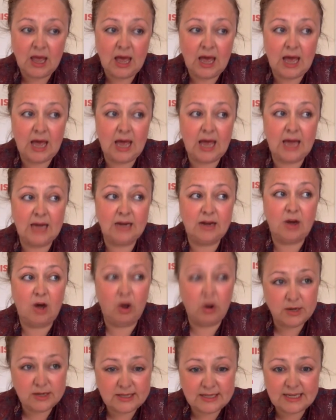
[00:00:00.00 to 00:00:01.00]
And
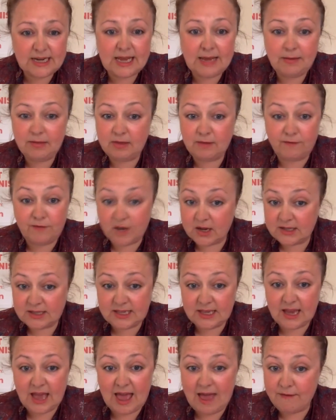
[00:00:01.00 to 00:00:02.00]
honestly, the first
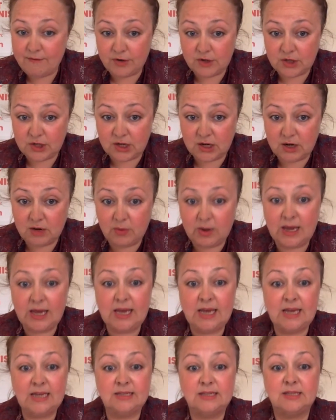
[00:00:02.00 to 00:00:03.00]
thing I ever do
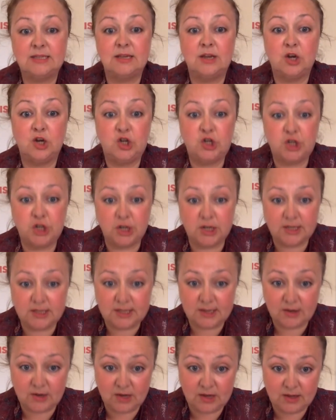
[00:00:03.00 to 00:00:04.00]
is just
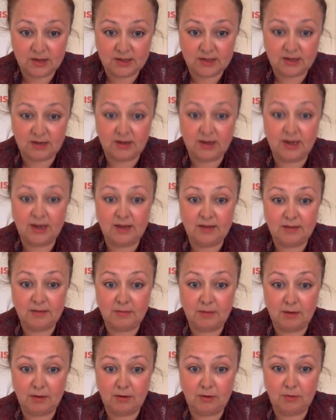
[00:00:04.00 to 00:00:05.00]
look at the diet and the
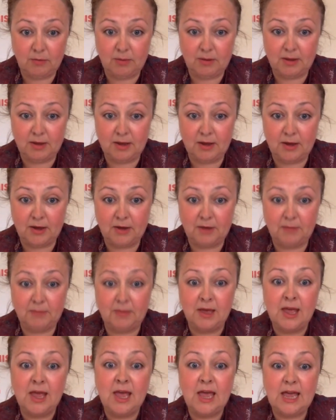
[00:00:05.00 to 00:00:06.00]
microbiome
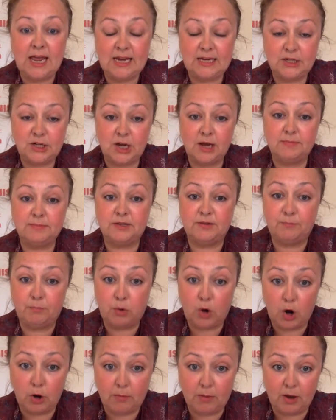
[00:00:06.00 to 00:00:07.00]
in terms of
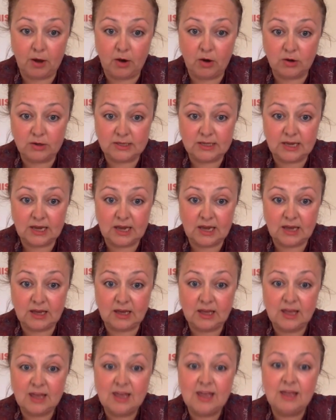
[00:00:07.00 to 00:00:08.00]

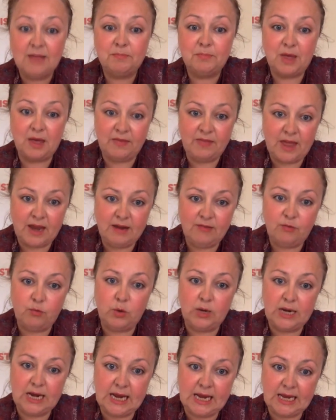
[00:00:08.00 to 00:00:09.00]
probiotic. And then if we
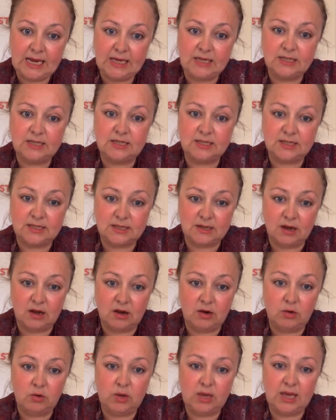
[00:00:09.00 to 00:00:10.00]
need to
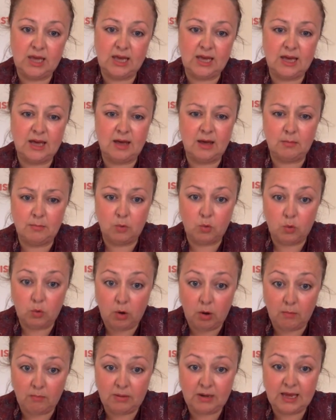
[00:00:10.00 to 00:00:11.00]
start looking at a more
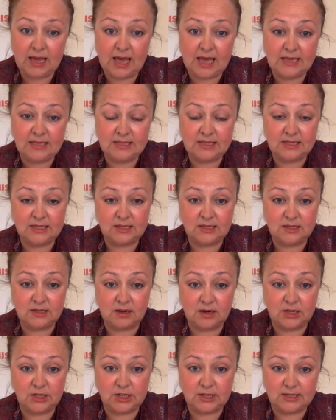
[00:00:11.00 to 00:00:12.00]
complicated
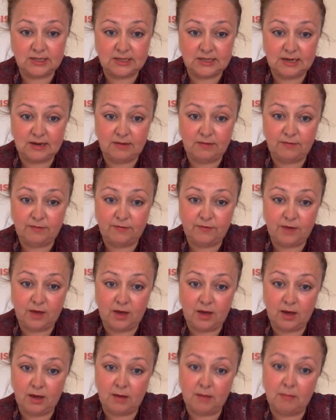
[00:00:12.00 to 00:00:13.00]
digestive
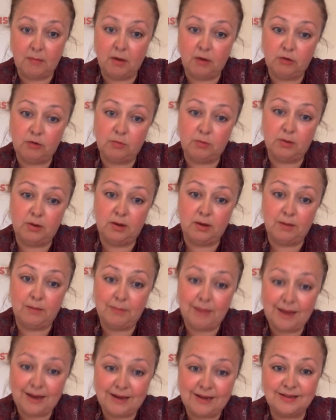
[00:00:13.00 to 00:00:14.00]
microbiome
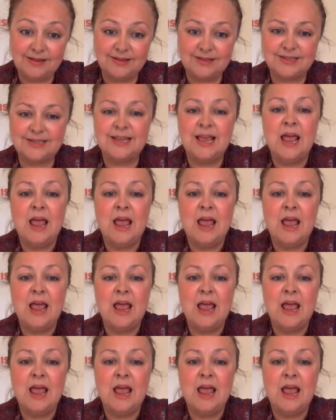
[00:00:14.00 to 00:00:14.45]
balance,